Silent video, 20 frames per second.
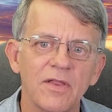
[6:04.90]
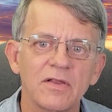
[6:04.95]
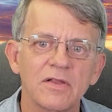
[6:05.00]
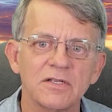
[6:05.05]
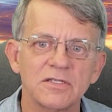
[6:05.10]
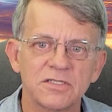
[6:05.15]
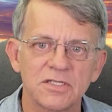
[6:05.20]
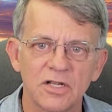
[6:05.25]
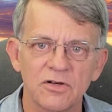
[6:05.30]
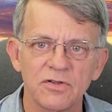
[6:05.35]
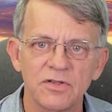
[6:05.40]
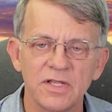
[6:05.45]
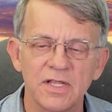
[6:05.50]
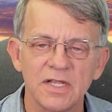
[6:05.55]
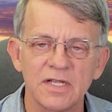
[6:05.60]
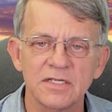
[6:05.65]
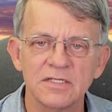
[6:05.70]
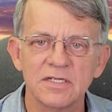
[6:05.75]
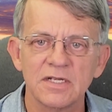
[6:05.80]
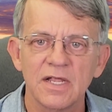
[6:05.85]
consider
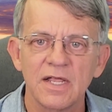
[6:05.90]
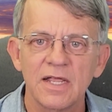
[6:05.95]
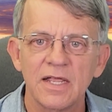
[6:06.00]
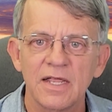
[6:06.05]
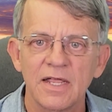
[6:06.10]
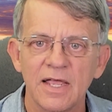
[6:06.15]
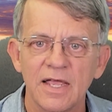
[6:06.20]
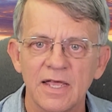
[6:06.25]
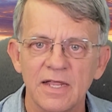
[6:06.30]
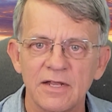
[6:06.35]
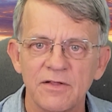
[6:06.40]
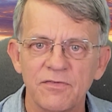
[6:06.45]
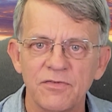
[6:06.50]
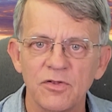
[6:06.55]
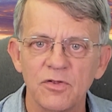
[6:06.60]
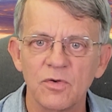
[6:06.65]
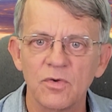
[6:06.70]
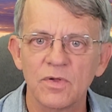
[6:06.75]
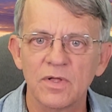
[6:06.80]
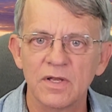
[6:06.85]
these. And if
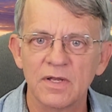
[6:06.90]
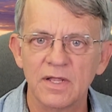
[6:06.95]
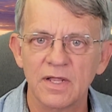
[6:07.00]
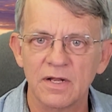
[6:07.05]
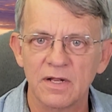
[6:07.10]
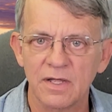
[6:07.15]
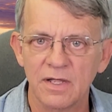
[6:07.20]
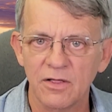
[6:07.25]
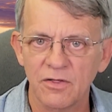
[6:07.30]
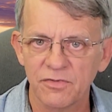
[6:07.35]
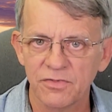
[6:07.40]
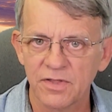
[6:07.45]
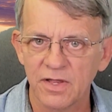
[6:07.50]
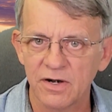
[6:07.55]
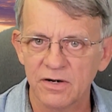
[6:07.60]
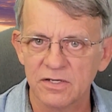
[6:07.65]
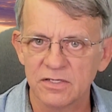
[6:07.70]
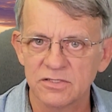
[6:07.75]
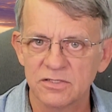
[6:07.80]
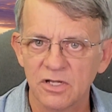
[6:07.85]
you can get a
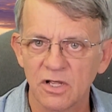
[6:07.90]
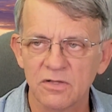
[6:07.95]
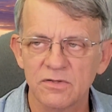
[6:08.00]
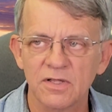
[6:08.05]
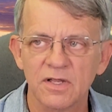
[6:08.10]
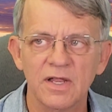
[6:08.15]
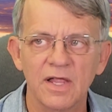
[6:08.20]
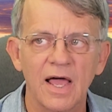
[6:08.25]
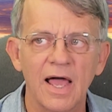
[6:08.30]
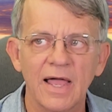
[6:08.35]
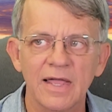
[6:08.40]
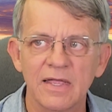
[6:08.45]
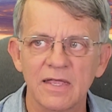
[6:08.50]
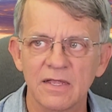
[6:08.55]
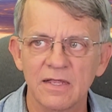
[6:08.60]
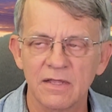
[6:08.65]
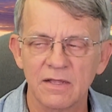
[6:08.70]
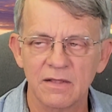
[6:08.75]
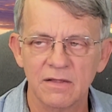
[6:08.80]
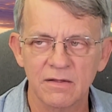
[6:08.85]
healthcare consultant, I
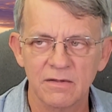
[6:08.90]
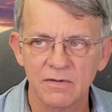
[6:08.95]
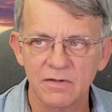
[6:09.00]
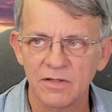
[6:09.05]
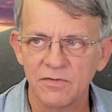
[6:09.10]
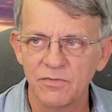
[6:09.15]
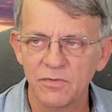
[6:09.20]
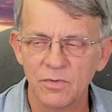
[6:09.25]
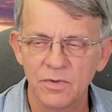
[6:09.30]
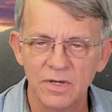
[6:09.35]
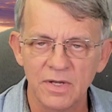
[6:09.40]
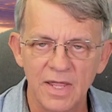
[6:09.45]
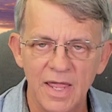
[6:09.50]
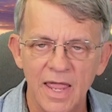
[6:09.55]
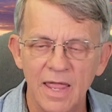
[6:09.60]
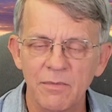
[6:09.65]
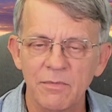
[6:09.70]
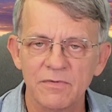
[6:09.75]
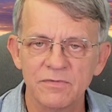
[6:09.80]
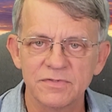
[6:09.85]
can give you a
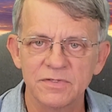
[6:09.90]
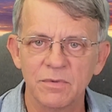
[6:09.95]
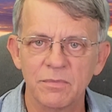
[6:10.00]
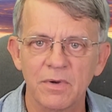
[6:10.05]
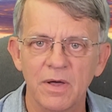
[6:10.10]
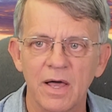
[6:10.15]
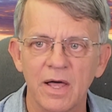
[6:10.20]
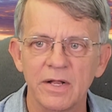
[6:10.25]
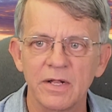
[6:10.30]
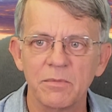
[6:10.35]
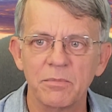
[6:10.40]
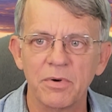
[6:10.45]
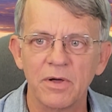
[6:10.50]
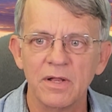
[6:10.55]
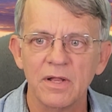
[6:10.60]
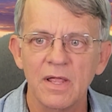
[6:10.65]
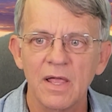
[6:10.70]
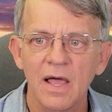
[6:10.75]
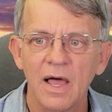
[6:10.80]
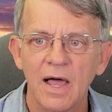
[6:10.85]
name of somebody.
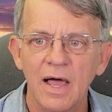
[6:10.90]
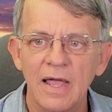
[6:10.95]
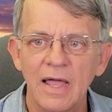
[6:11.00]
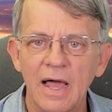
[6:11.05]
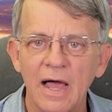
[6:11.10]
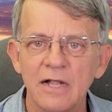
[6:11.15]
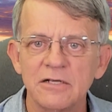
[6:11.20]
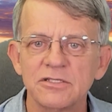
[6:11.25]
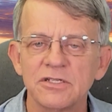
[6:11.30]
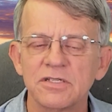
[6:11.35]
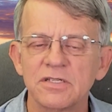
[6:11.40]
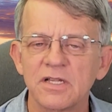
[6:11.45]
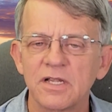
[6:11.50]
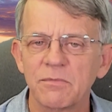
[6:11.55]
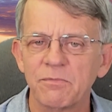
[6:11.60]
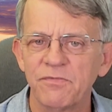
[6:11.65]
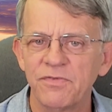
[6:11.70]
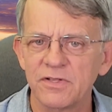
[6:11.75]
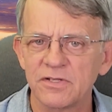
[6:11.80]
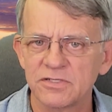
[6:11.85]
But I just
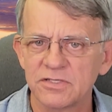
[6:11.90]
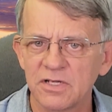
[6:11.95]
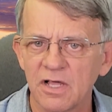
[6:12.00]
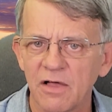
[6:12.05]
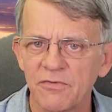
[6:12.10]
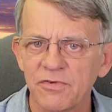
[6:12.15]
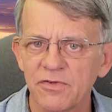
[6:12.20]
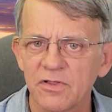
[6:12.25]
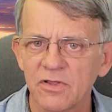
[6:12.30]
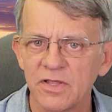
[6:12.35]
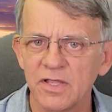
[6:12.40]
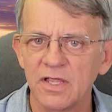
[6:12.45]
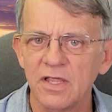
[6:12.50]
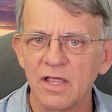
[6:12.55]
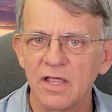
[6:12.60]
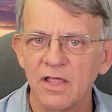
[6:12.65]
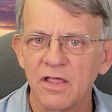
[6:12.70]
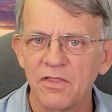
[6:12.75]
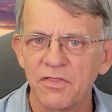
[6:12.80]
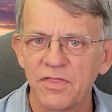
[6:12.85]
think philosophically,
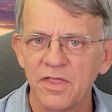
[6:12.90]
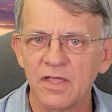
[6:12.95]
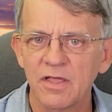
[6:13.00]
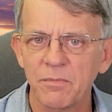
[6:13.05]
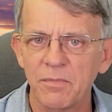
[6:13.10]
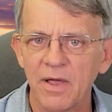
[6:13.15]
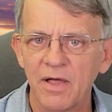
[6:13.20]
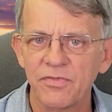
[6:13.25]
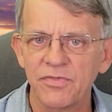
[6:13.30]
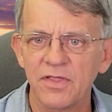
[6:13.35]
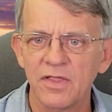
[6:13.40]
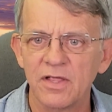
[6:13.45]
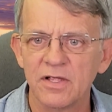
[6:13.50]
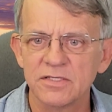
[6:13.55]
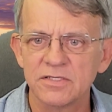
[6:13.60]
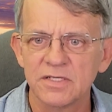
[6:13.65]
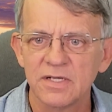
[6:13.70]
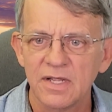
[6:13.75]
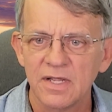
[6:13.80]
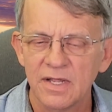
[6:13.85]
think about
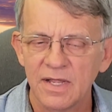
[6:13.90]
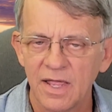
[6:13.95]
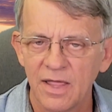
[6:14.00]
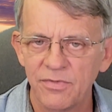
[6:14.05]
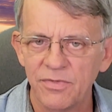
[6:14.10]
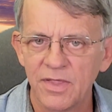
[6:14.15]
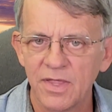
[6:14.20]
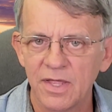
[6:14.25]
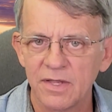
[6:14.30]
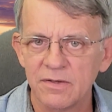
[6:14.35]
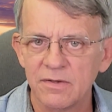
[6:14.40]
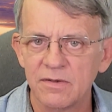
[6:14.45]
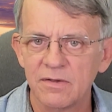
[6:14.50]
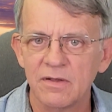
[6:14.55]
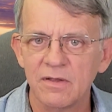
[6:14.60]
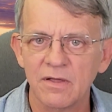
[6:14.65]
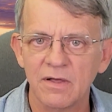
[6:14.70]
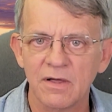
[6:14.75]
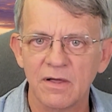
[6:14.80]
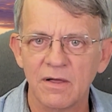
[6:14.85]
this, and then
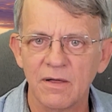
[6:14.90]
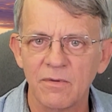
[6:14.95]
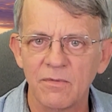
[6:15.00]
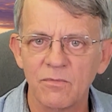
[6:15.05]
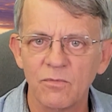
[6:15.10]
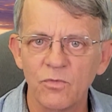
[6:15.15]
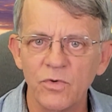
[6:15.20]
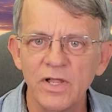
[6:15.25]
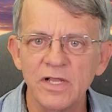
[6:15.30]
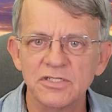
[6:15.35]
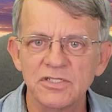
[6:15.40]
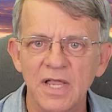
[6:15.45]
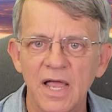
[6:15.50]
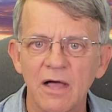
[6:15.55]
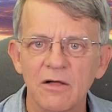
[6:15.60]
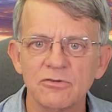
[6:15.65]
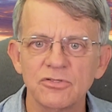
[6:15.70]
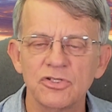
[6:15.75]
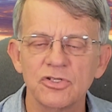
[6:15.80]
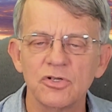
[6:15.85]
reach
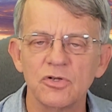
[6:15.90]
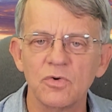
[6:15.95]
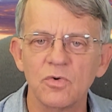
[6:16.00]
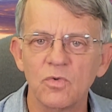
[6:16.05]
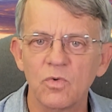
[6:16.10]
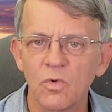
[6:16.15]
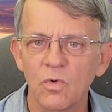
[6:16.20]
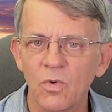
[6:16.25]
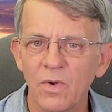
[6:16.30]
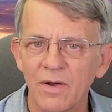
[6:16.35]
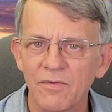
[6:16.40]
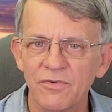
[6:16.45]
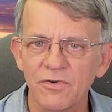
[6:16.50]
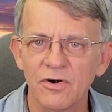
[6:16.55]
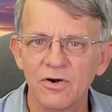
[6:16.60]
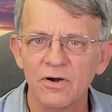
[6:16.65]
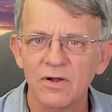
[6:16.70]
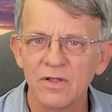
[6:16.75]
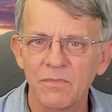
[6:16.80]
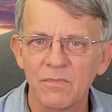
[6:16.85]
out to whoever,